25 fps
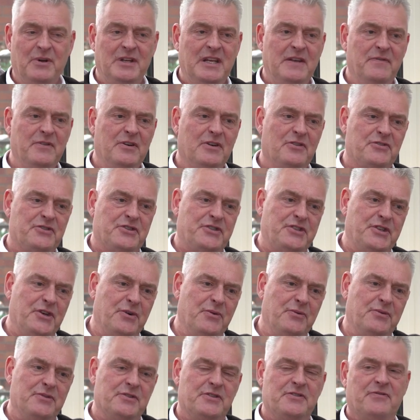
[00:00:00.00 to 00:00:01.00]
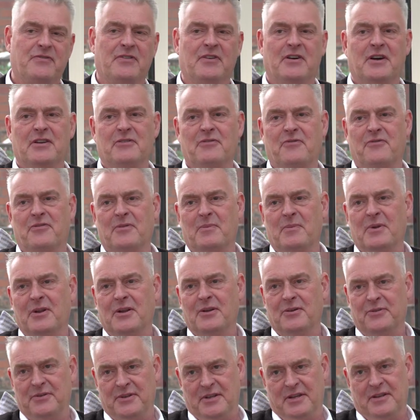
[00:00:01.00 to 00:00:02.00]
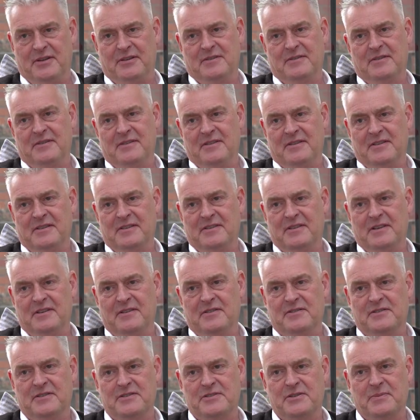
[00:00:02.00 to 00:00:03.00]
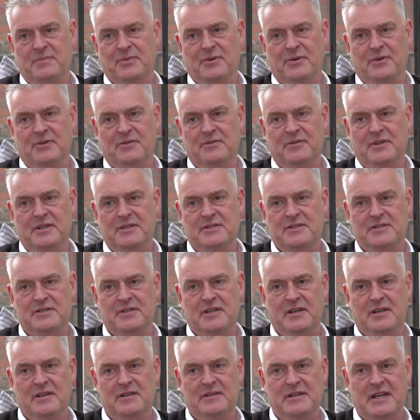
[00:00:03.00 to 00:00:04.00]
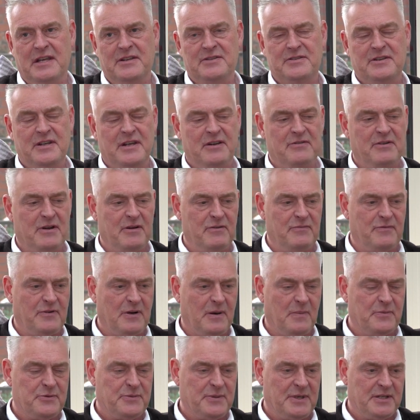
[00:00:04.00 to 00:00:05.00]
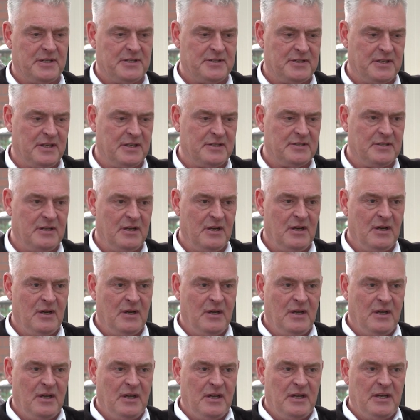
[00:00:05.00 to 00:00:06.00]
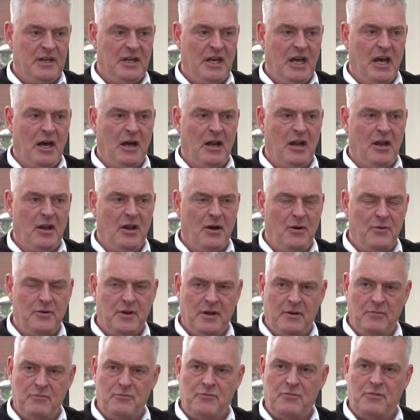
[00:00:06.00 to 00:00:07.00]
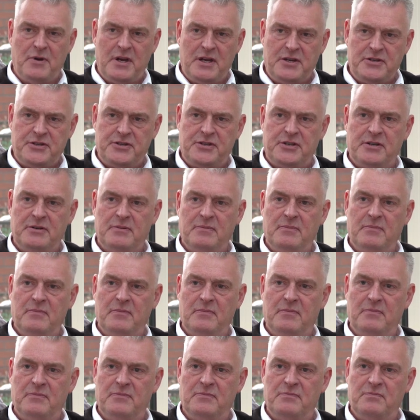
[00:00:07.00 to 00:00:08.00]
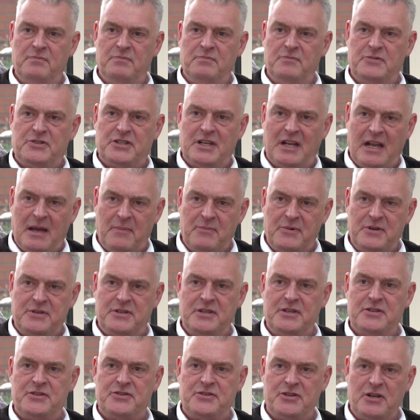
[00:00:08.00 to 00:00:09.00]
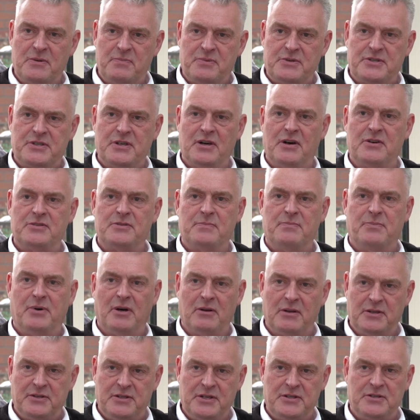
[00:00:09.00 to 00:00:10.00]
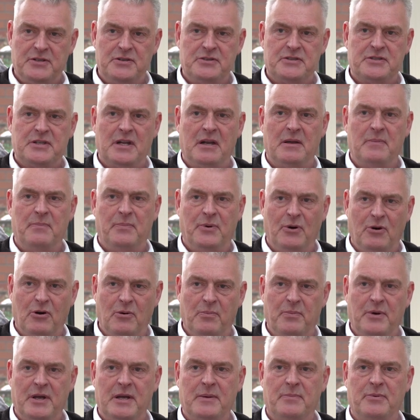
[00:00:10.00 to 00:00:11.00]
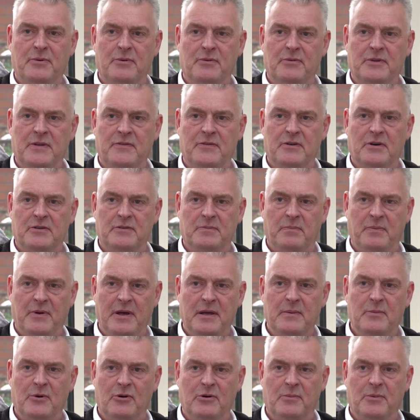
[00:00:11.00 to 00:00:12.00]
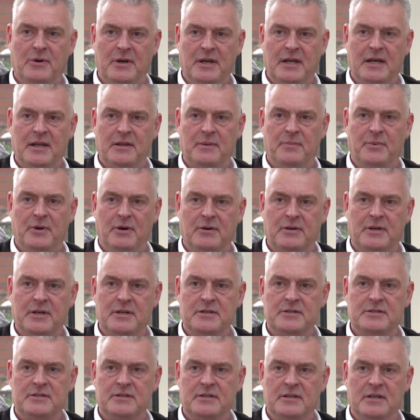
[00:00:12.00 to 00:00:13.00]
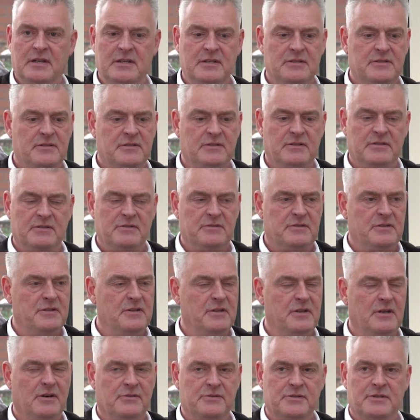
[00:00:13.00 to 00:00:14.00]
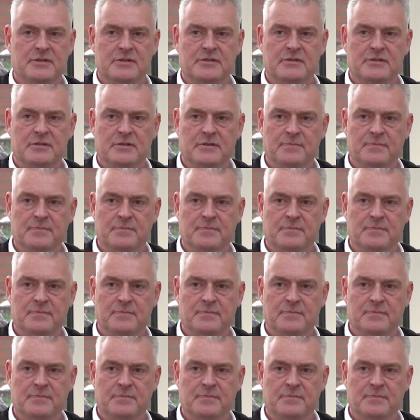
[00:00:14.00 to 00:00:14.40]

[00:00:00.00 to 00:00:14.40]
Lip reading: We'd even got students flying up from London to support this net zero of COP26. A load of rich celebrities, superstars and politicians telling poor people they've got to pay more money out of their pockets. It's just nonsense.